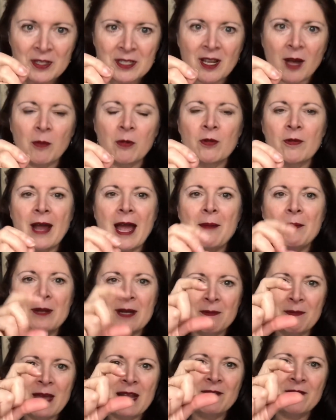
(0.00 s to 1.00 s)
the double wrap
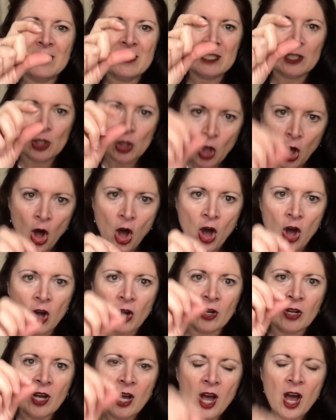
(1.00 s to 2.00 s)
and it made this
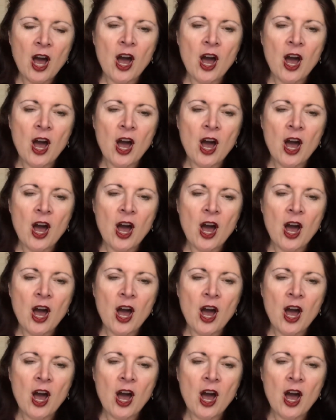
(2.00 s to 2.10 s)
long